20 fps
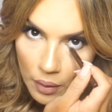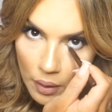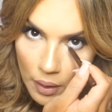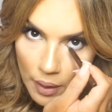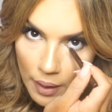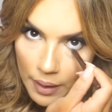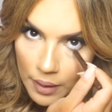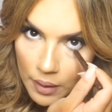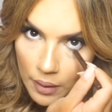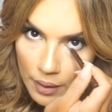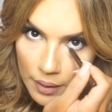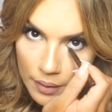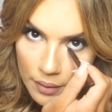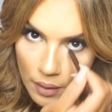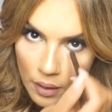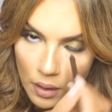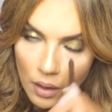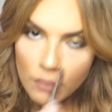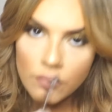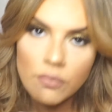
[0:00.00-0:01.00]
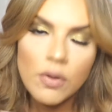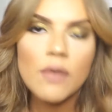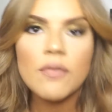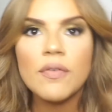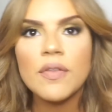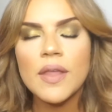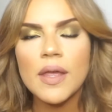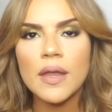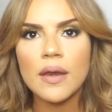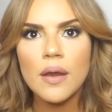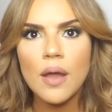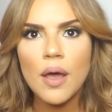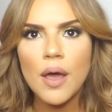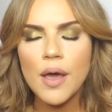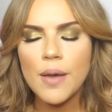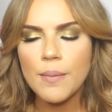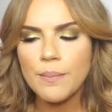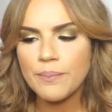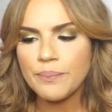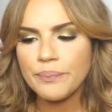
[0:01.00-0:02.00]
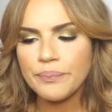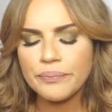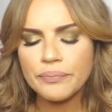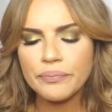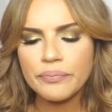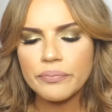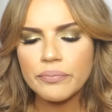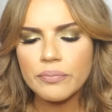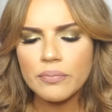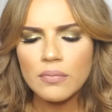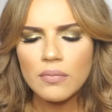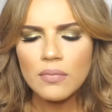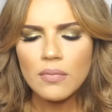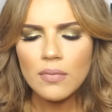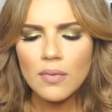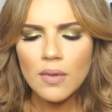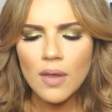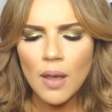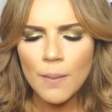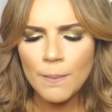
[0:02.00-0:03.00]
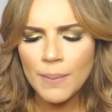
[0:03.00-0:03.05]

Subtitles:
eyeliner rather than a